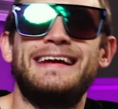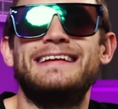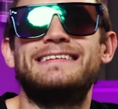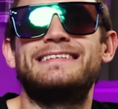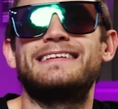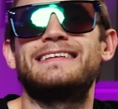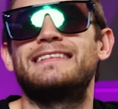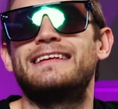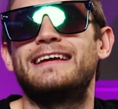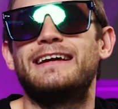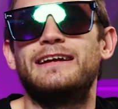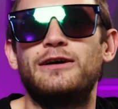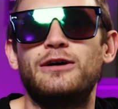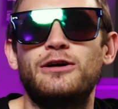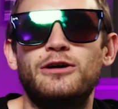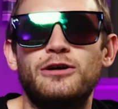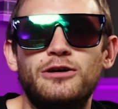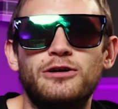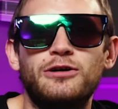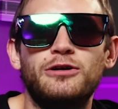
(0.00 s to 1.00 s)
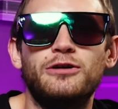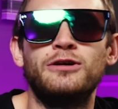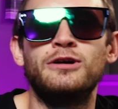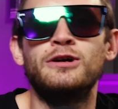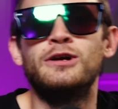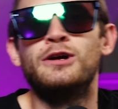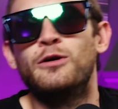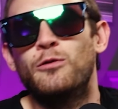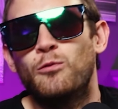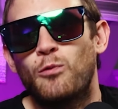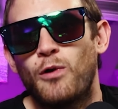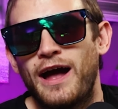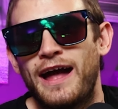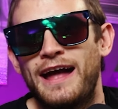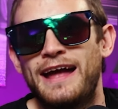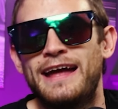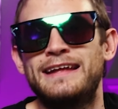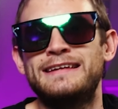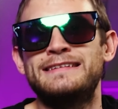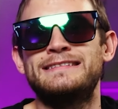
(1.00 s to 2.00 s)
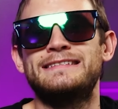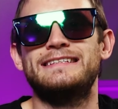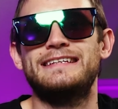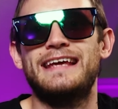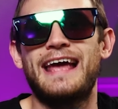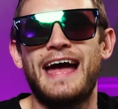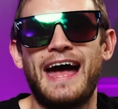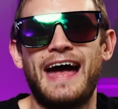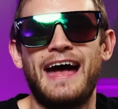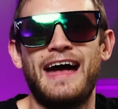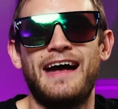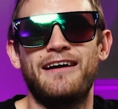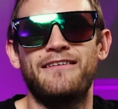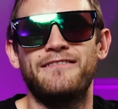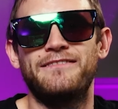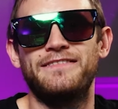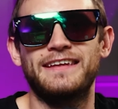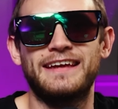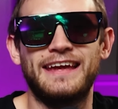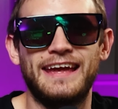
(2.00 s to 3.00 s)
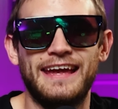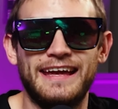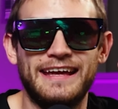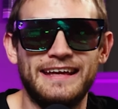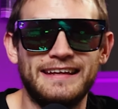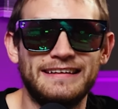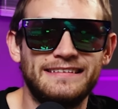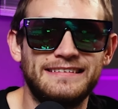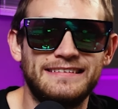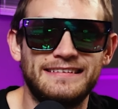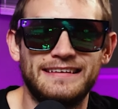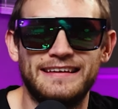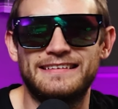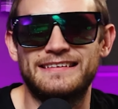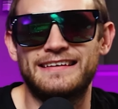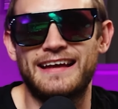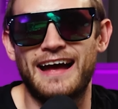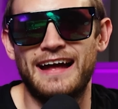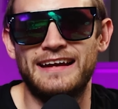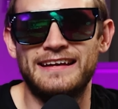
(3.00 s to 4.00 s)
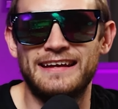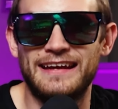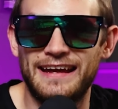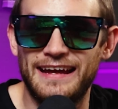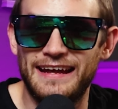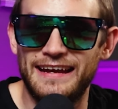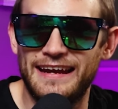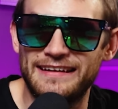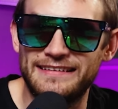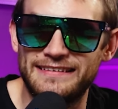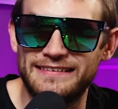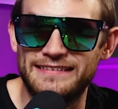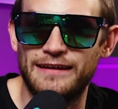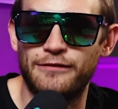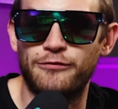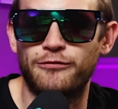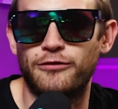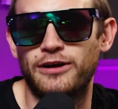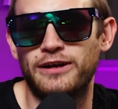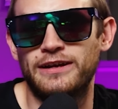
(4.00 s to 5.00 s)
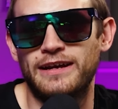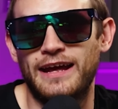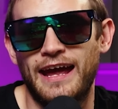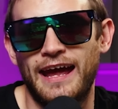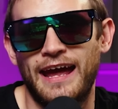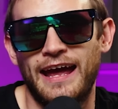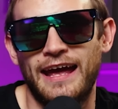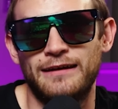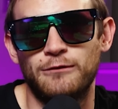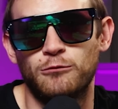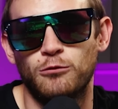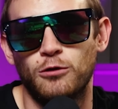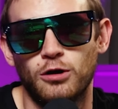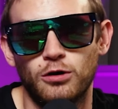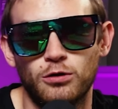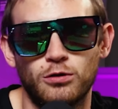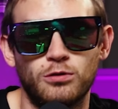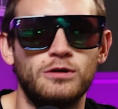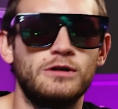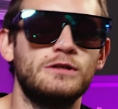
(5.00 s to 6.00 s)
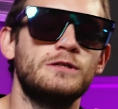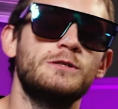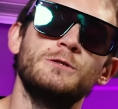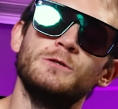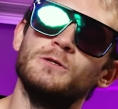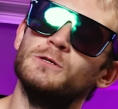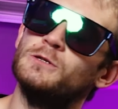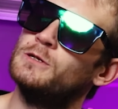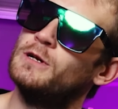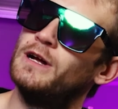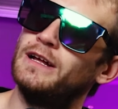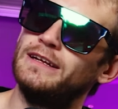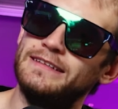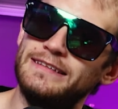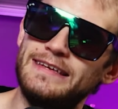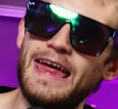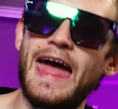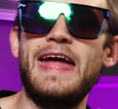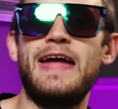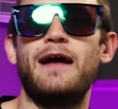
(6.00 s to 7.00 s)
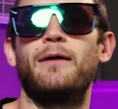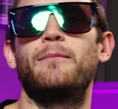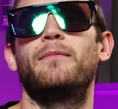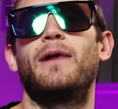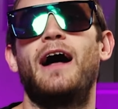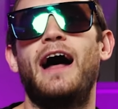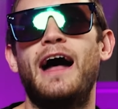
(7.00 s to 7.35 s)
It's a little when you have the kids, it's kind of, it hits different and woo, damn.